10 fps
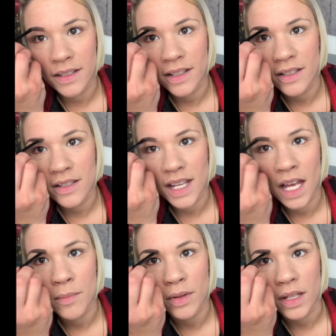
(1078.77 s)
just
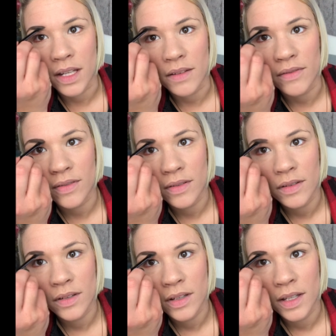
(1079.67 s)
can't believe
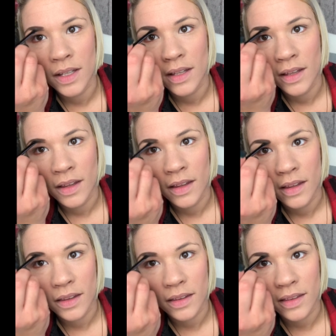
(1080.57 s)

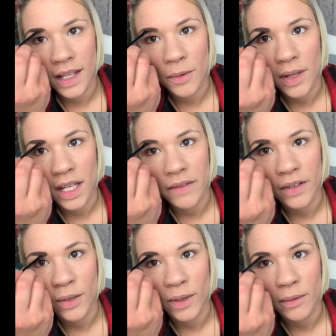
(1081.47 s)
that we
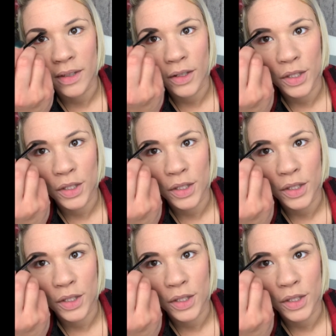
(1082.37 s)
ever went without the